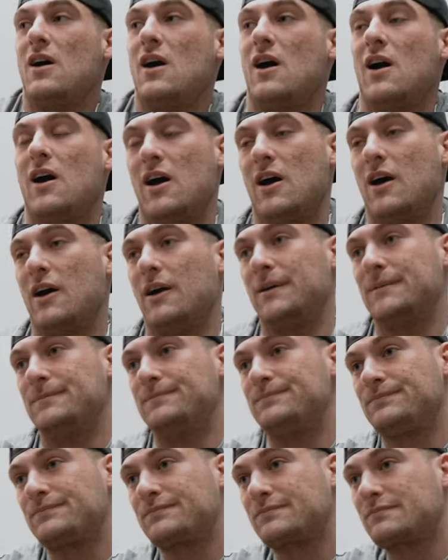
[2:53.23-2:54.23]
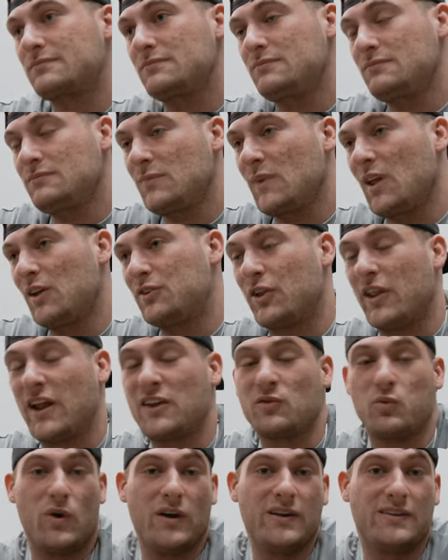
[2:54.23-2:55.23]
Um, so
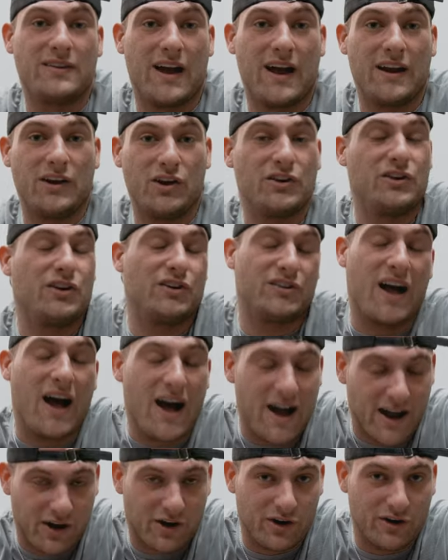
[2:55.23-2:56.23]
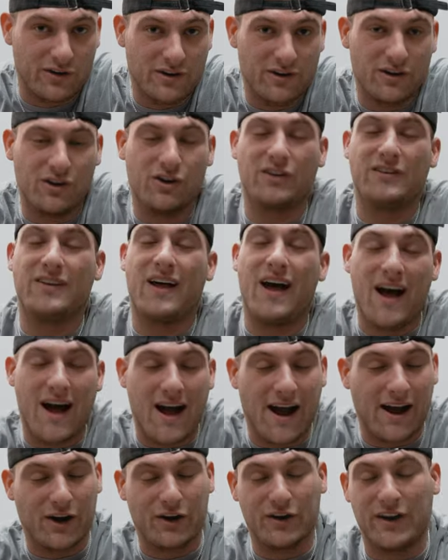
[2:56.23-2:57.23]
that's one side, you're, you're tired, you're
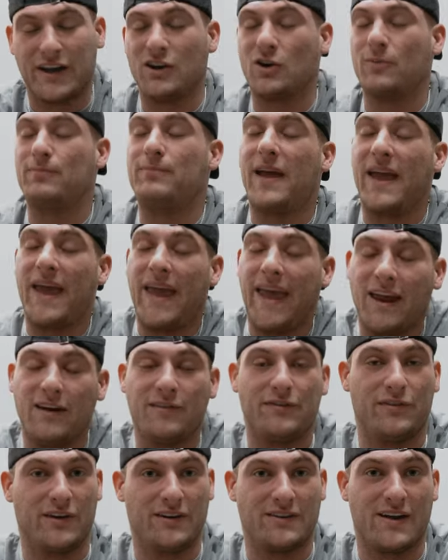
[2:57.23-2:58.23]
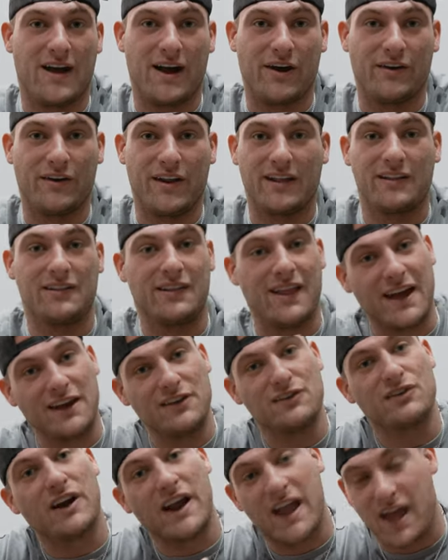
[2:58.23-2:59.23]
tired, like you're painfully tired, like
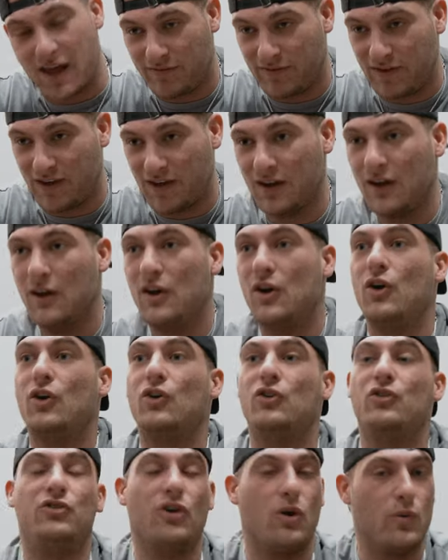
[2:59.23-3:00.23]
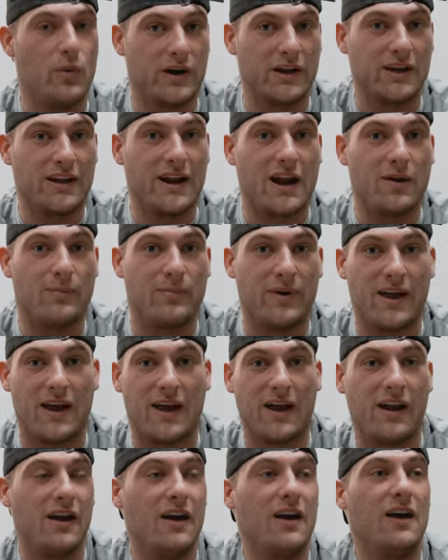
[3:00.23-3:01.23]
legs are heavy, don't want to get out of
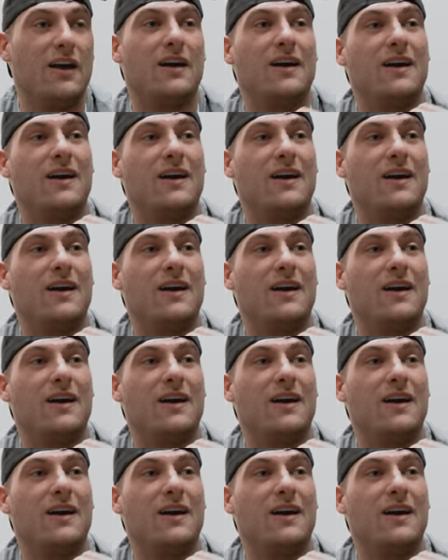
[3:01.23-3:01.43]
bed,